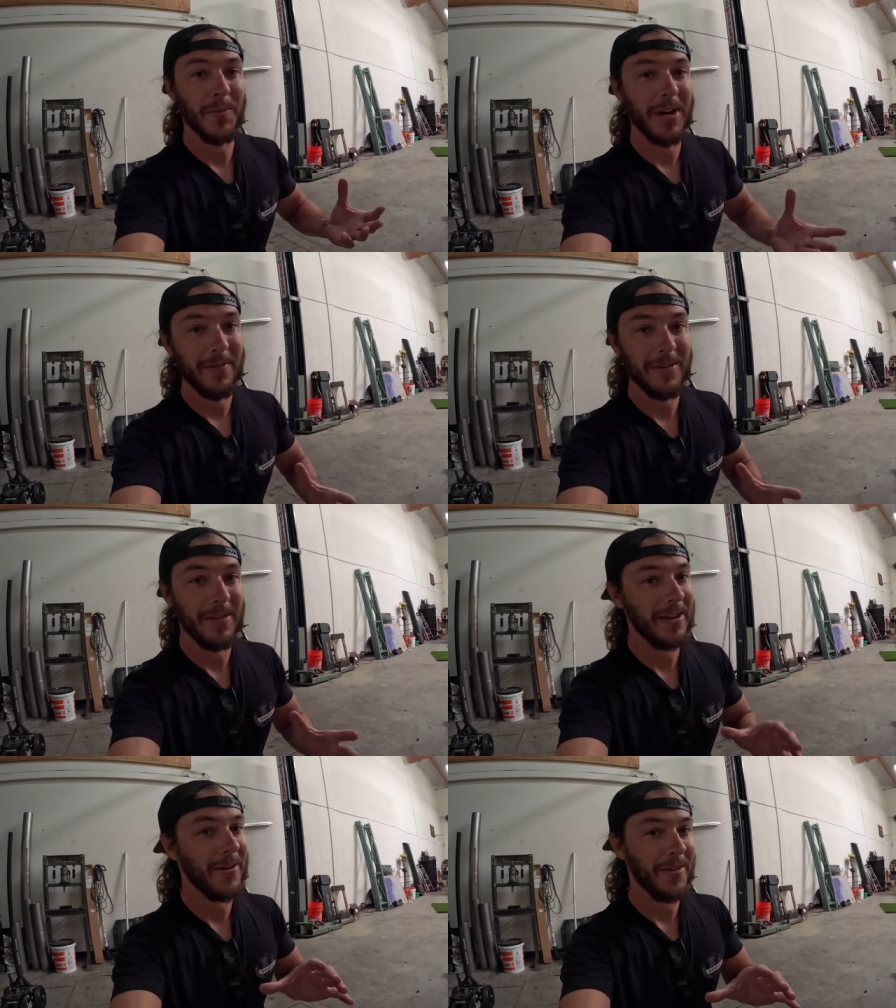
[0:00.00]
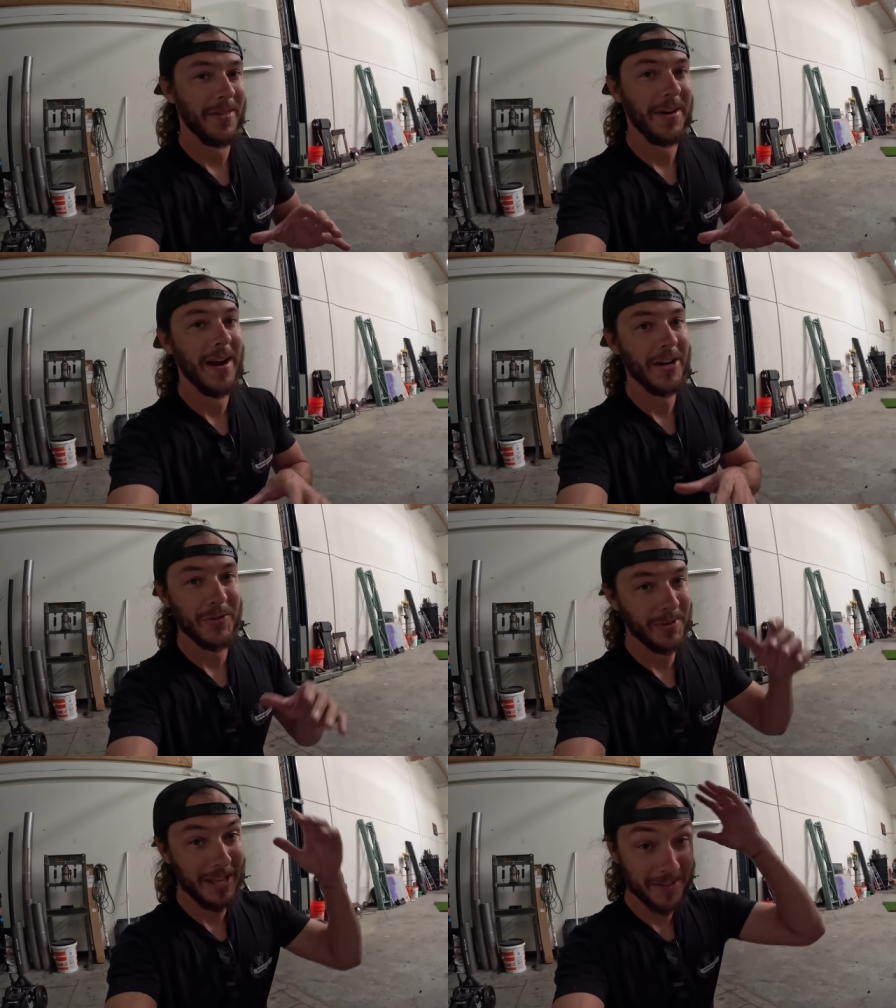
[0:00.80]
whatever they call their
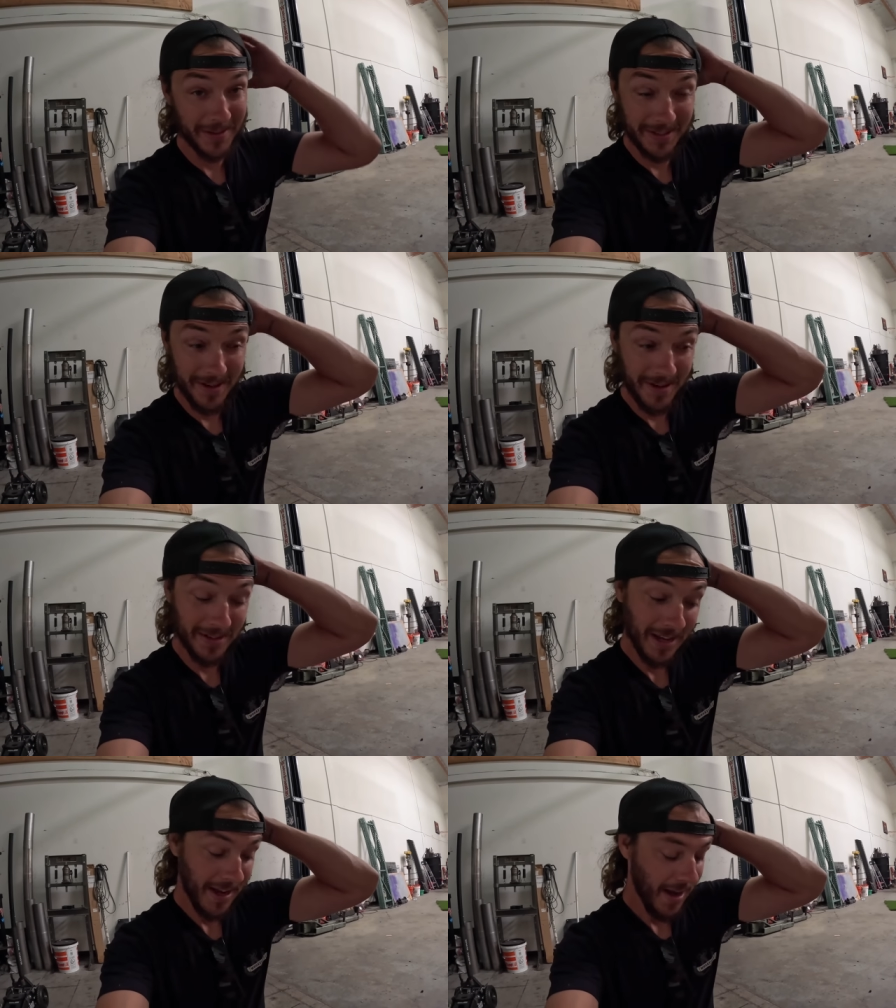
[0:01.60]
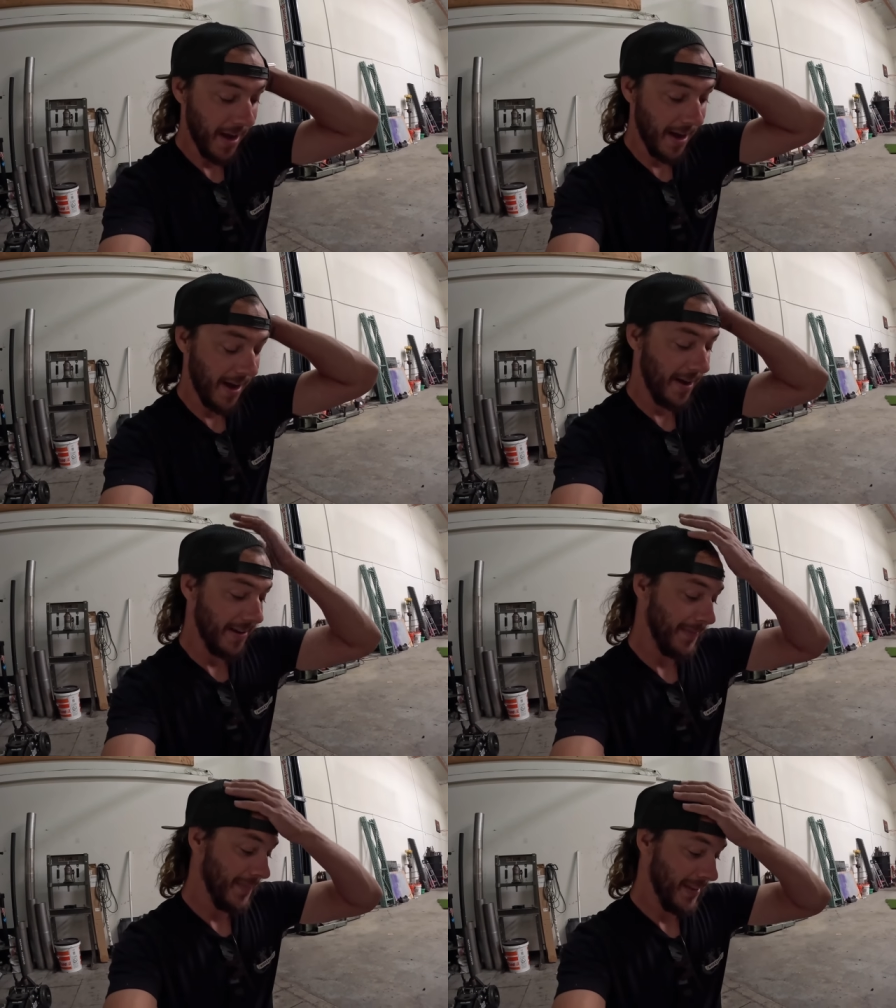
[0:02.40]
actual leather interiors.
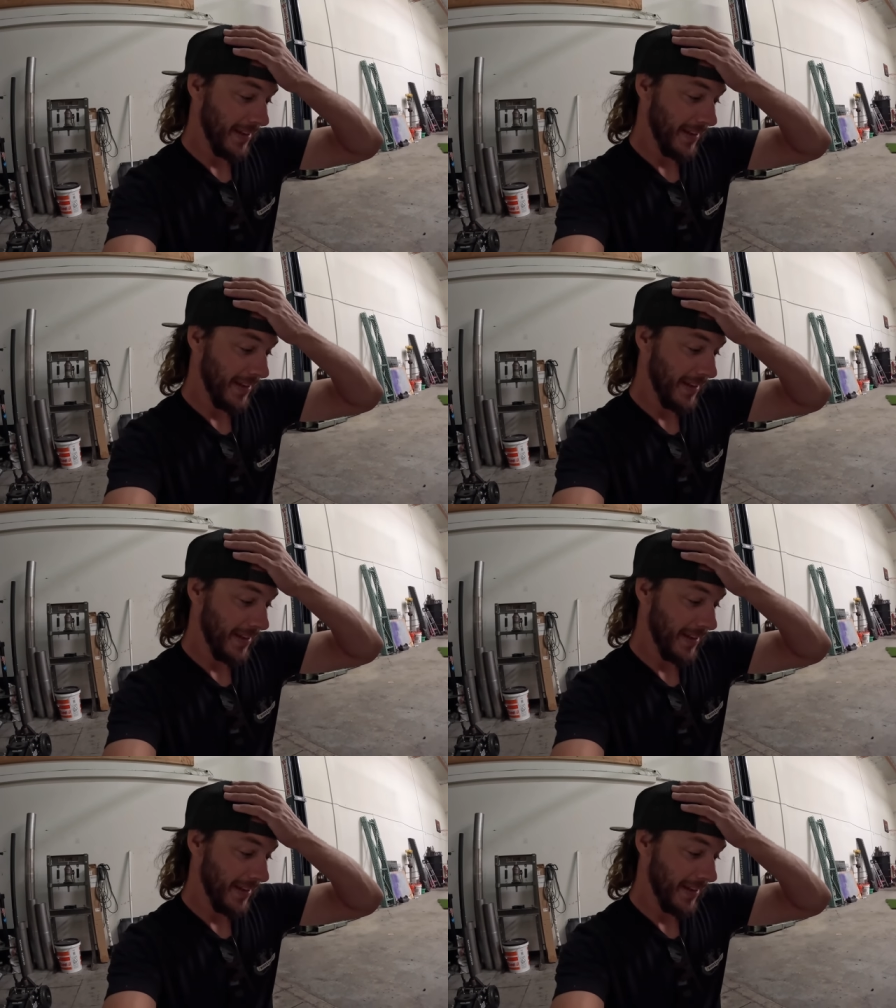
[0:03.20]
Um,